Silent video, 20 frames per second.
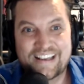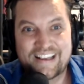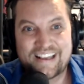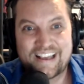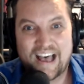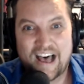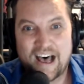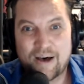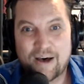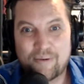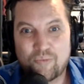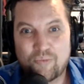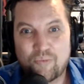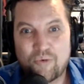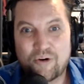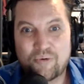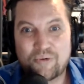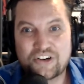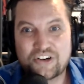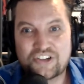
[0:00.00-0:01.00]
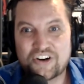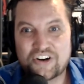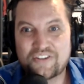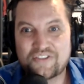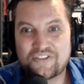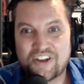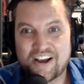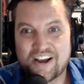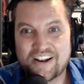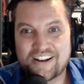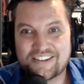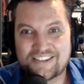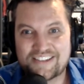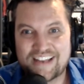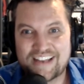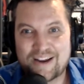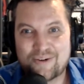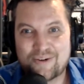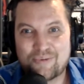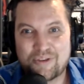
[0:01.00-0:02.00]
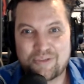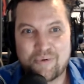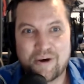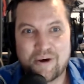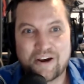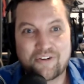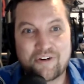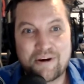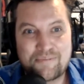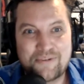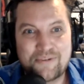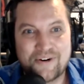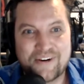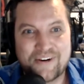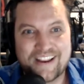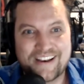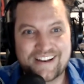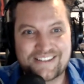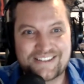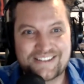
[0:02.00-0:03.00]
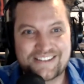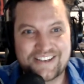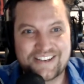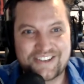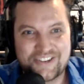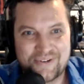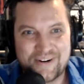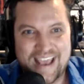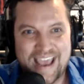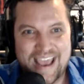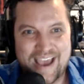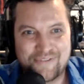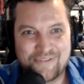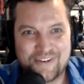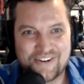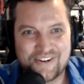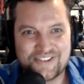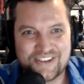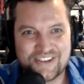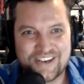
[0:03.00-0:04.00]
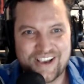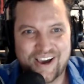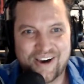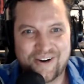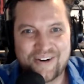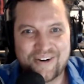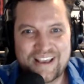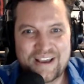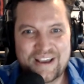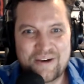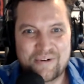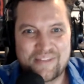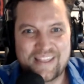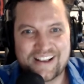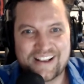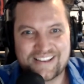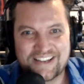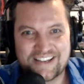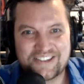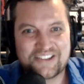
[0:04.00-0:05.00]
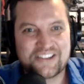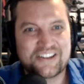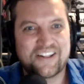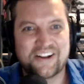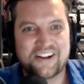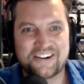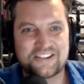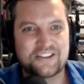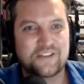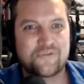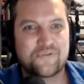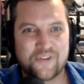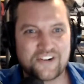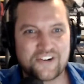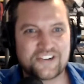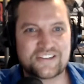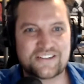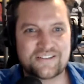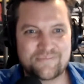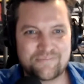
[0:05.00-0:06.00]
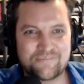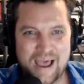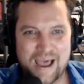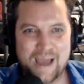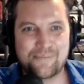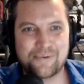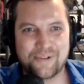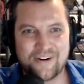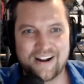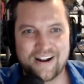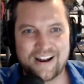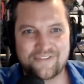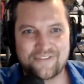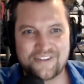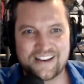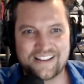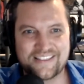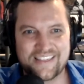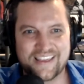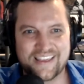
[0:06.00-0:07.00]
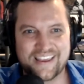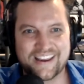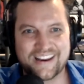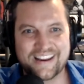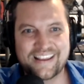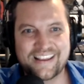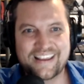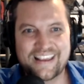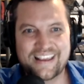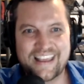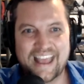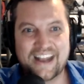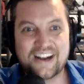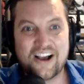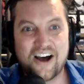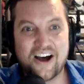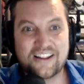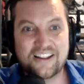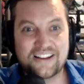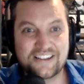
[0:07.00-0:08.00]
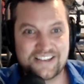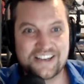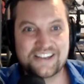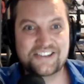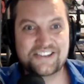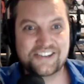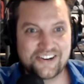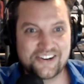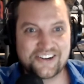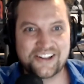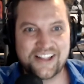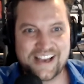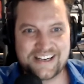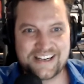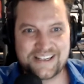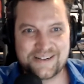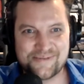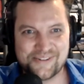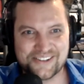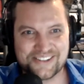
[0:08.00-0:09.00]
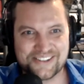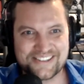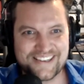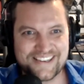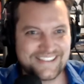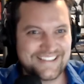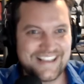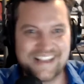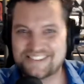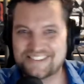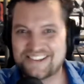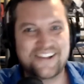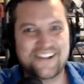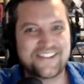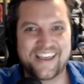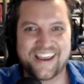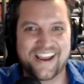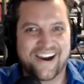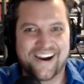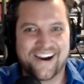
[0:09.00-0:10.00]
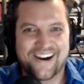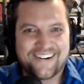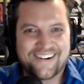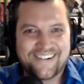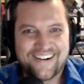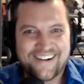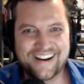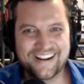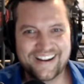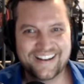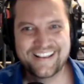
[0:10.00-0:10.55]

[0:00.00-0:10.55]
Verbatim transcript: What we should have done is stayed with what CryptoKitties did 2.5 years ago when they essentially launched the first popular NFT thing and call it digital collectibles, because that's all they are, right?